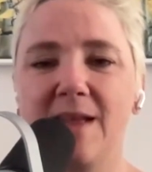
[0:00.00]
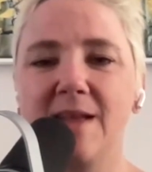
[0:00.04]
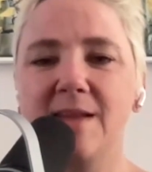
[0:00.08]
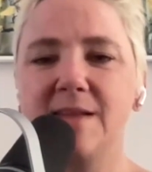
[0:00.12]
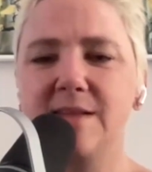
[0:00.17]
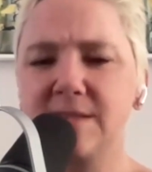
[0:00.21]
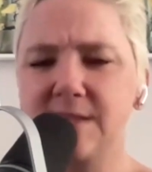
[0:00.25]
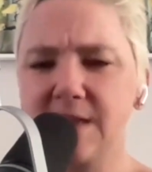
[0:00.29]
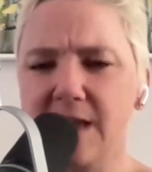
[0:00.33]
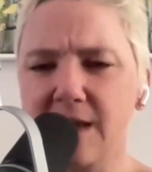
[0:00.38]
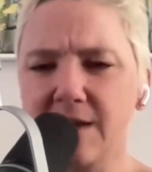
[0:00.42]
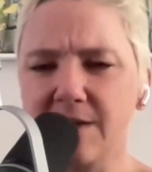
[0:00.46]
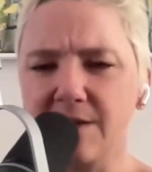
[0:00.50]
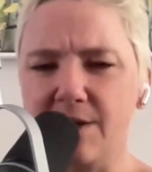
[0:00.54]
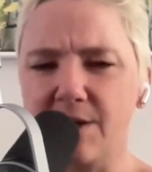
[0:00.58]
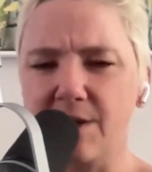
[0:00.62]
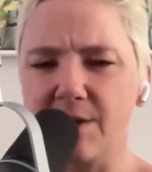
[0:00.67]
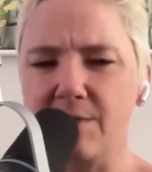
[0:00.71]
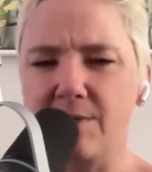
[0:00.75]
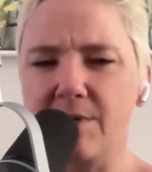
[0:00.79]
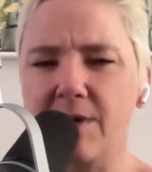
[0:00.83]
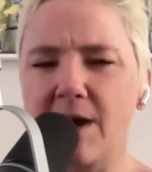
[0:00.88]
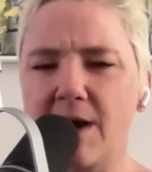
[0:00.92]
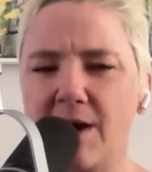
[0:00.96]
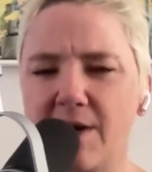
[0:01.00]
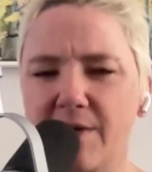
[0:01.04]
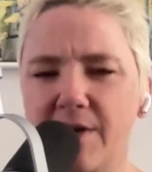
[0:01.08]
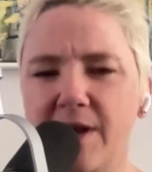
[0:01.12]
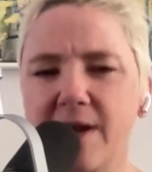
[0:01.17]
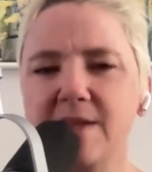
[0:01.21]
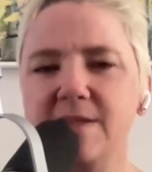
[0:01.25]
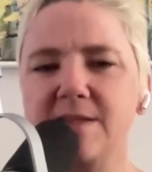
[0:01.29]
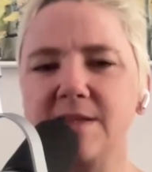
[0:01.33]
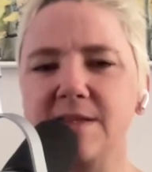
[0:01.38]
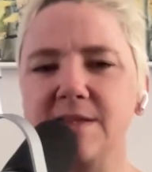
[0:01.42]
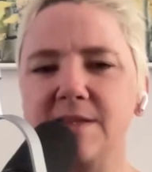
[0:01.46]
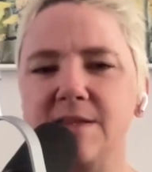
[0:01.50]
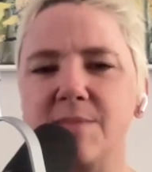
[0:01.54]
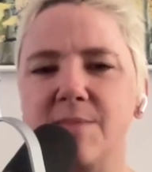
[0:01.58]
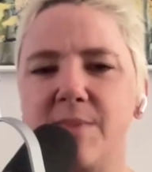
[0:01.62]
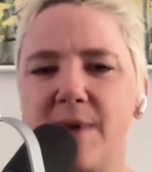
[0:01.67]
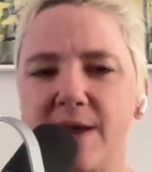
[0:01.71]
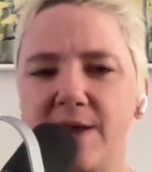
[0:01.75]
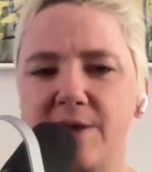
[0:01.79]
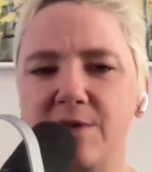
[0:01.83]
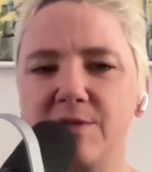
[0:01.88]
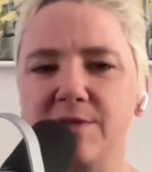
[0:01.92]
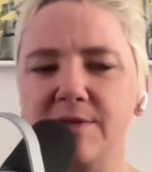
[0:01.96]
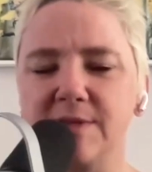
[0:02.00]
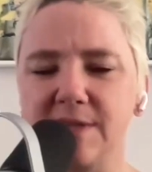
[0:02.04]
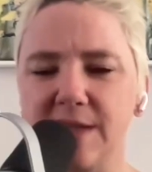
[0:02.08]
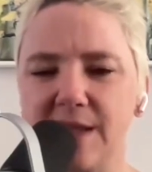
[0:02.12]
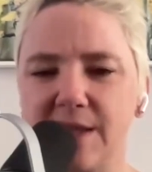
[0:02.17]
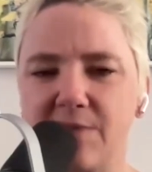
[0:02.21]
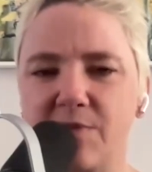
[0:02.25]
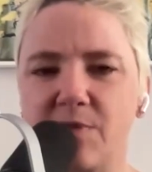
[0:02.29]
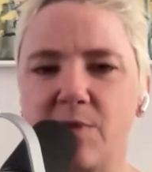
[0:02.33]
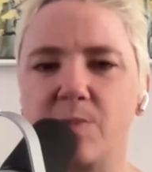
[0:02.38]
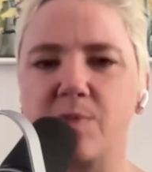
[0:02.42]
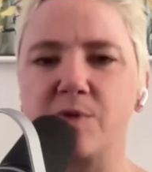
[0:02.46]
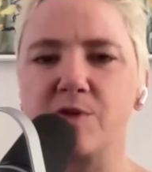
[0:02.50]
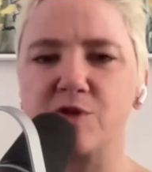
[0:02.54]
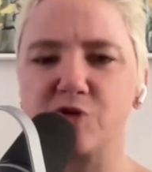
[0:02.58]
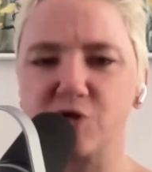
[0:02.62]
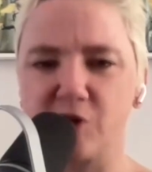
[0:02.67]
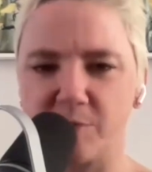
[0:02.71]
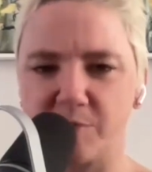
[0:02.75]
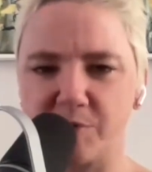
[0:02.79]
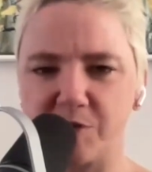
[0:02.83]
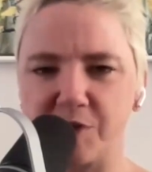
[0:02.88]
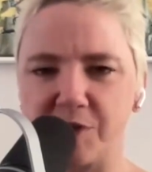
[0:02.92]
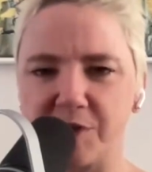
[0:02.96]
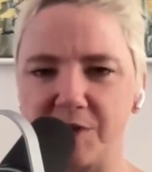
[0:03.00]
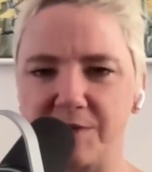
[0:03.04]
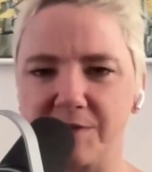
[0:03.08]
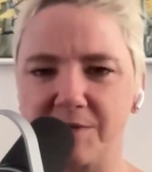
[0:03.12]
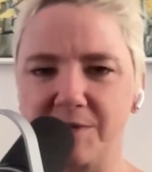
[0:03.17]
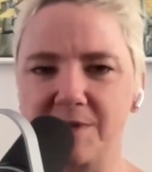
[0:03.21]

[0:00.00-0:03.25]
Side note, RX is the medical slang for prescription,